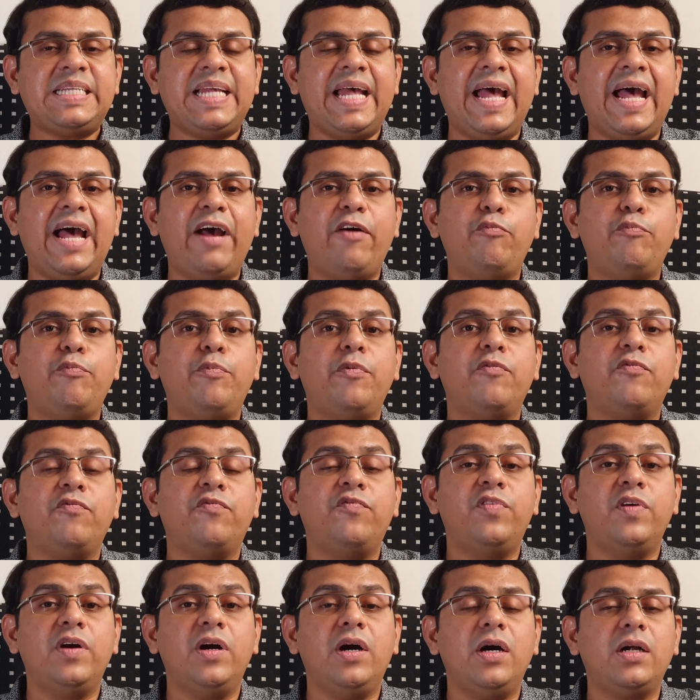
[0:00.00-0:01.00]
have
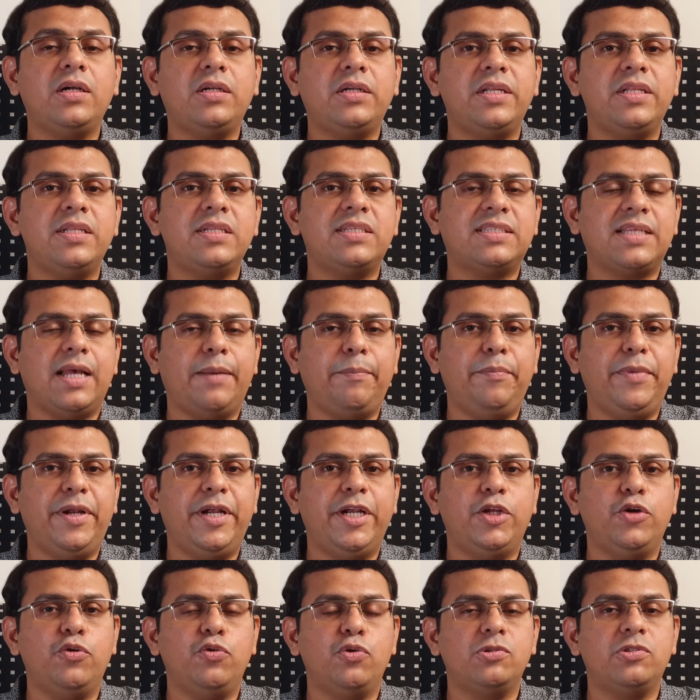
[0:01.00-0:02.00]
worked in some
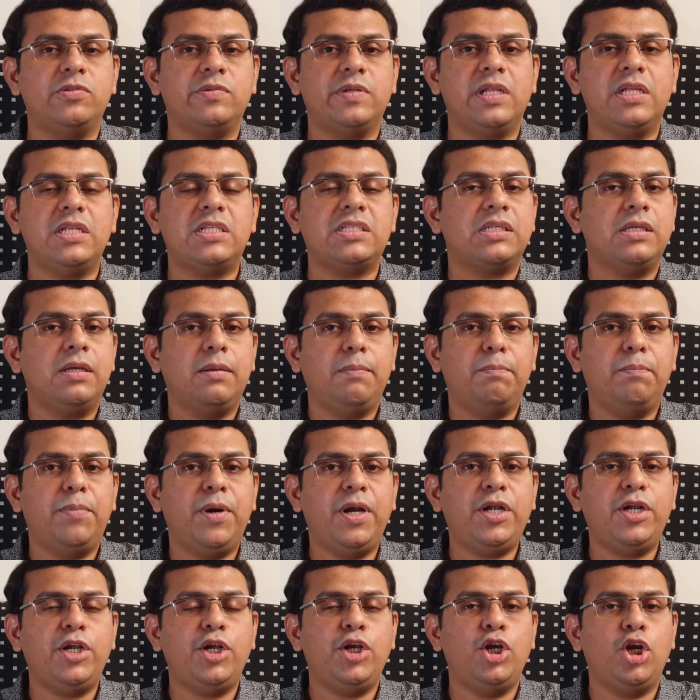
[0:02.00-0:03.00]
individuals
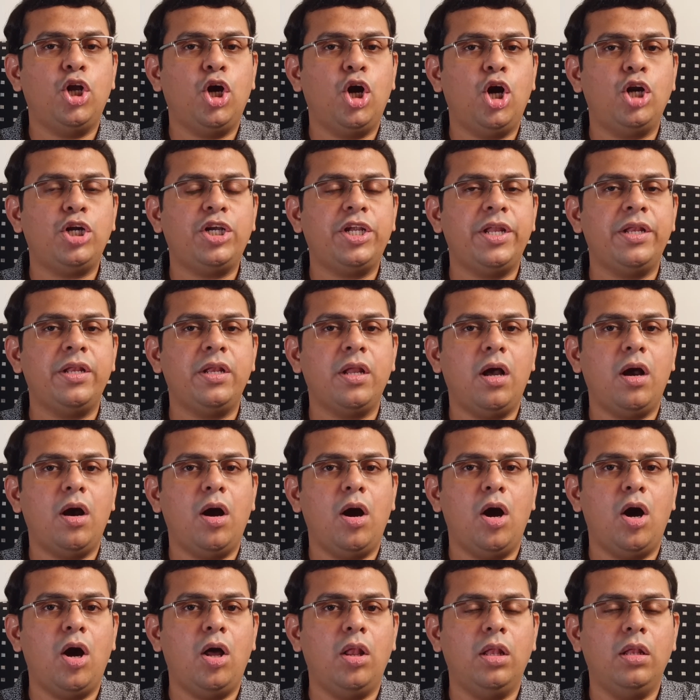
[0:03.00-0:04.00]
but not in
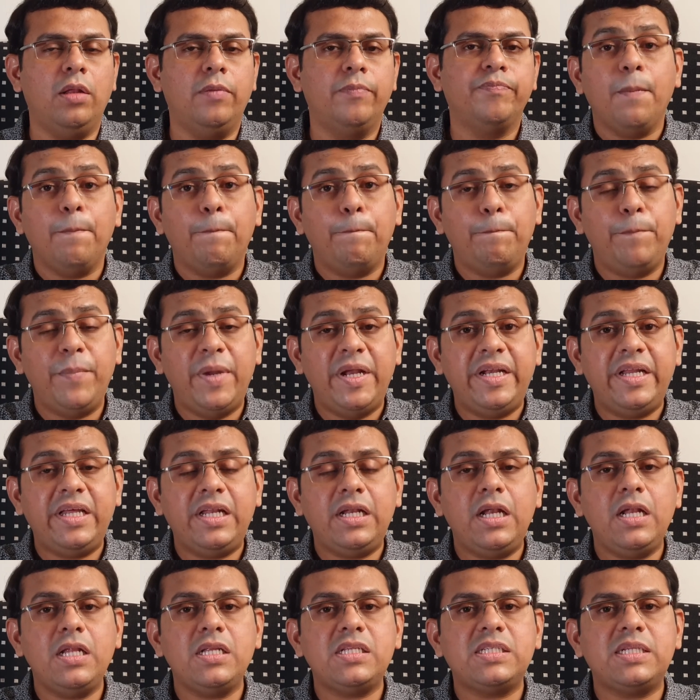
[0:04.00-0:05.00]
all.
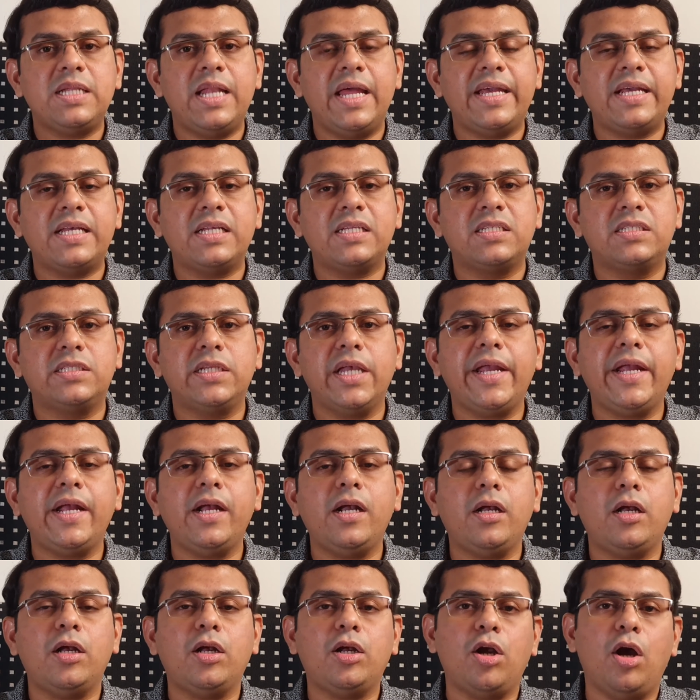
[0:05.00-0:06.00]
Minerals like
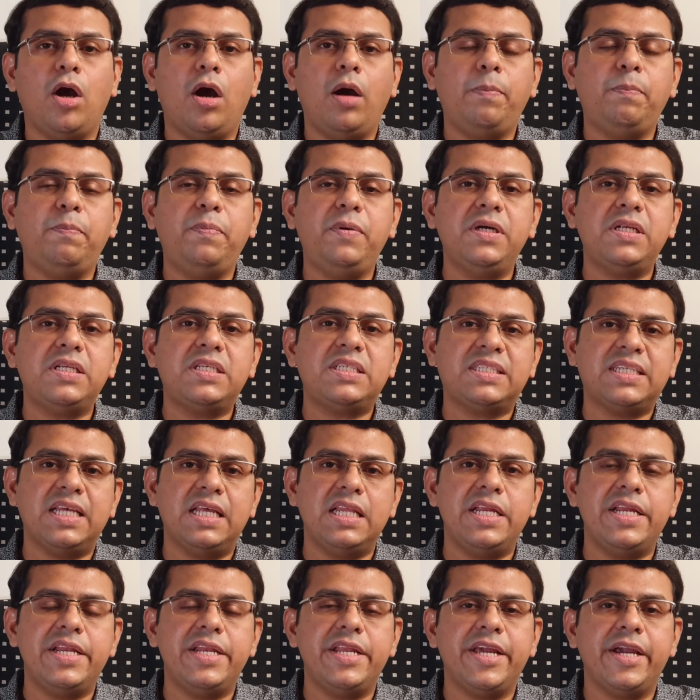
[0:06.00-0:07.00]
zinc, copper,
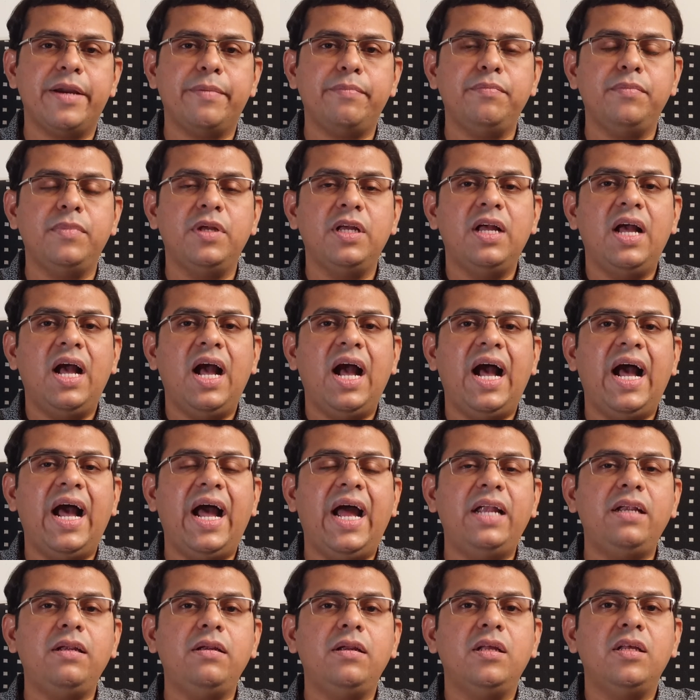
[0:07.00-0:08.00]
selenium
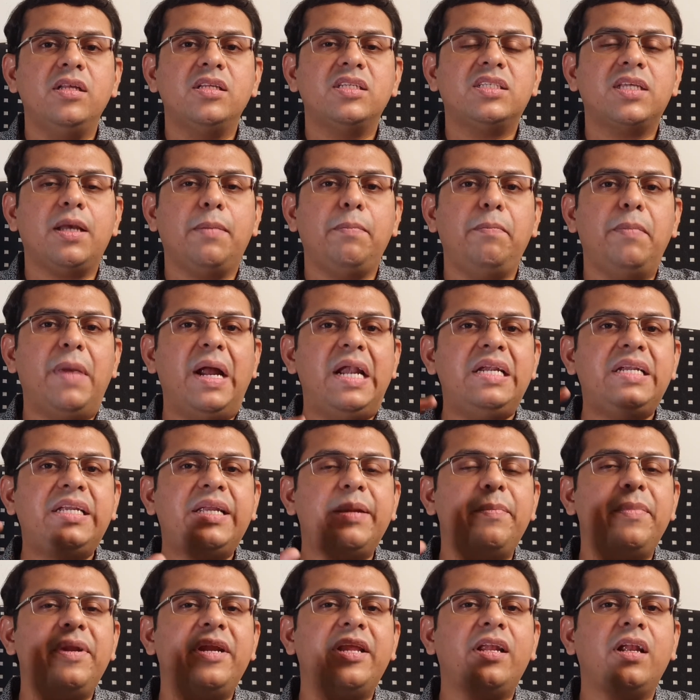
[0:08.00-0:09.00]
and some
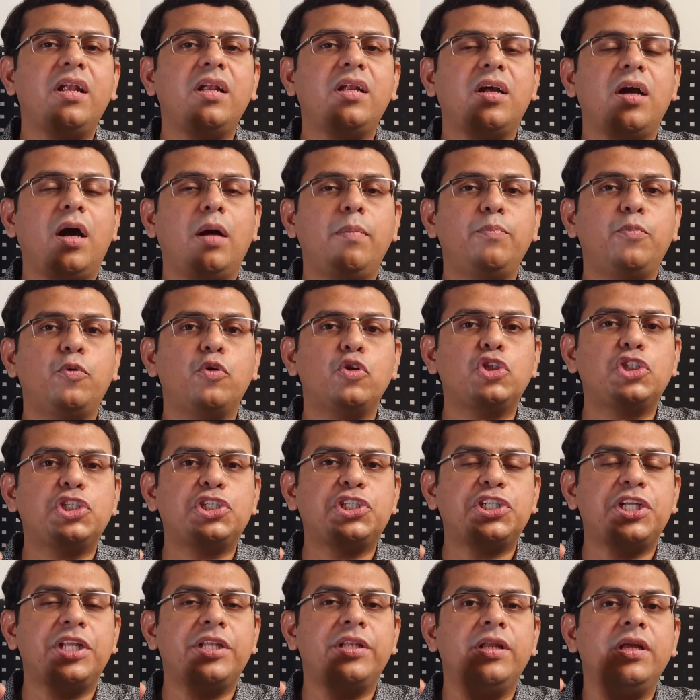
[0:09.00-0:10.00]
multi-mineral
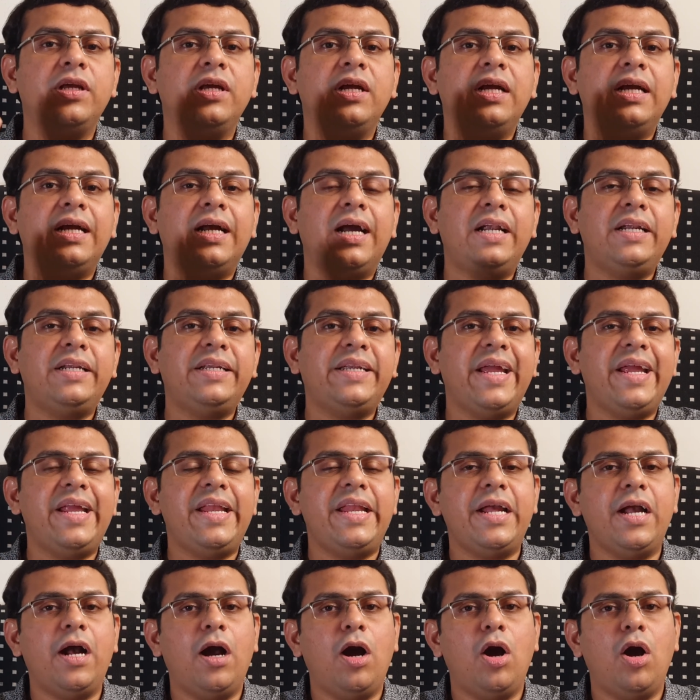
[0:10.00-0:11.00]
composition
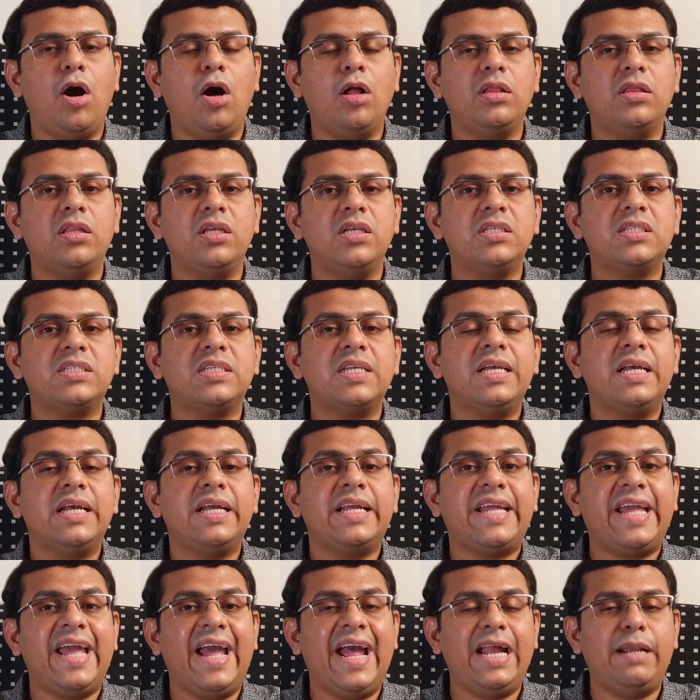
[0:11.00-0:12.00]
containing all this
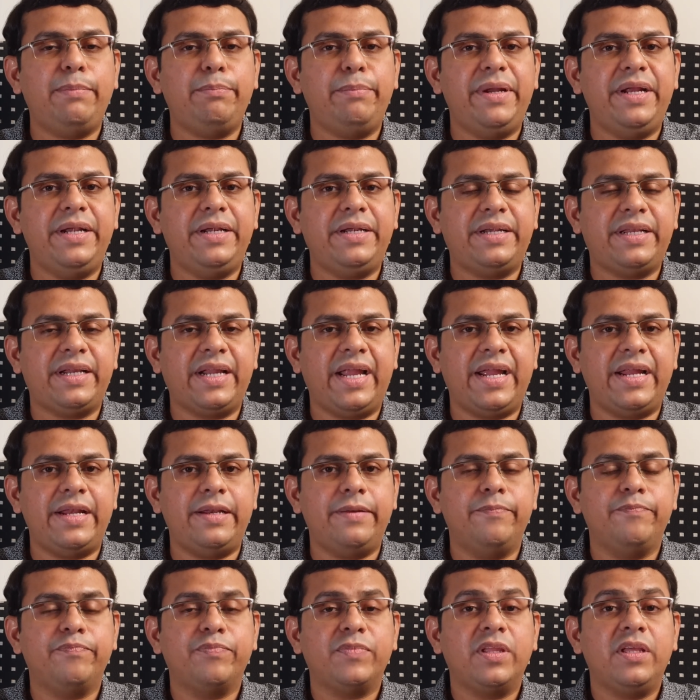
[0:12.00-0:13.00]
can be tried.